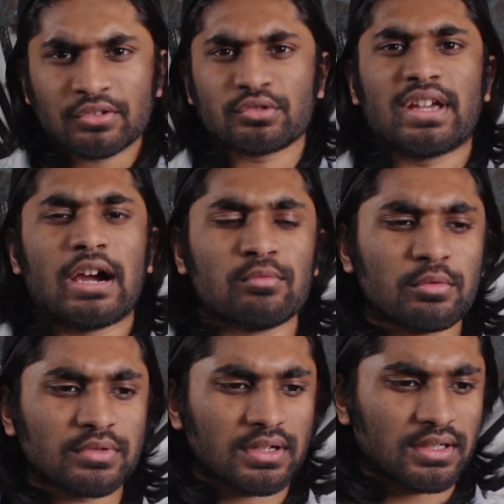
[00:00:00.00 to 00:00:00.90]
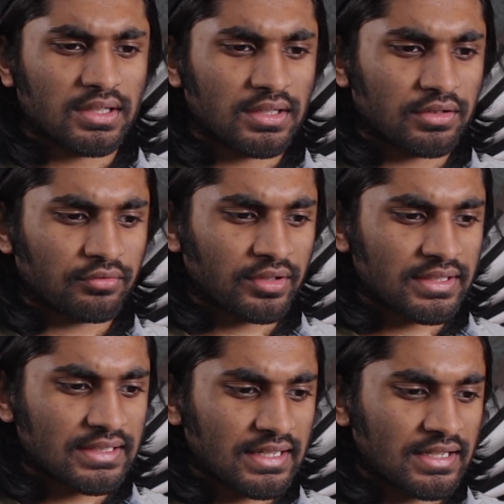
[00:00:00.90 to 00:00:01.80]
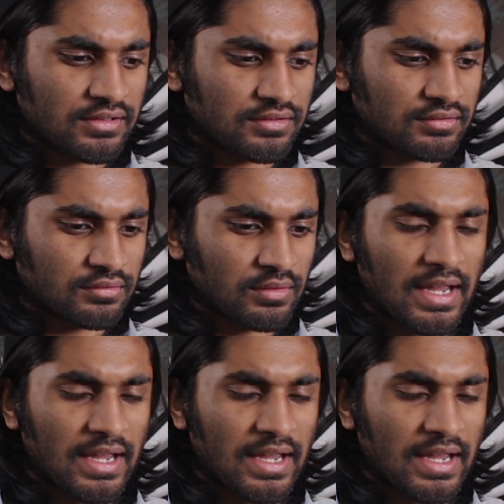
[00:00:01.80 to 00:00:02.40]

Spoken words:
So yeah, I won't really get into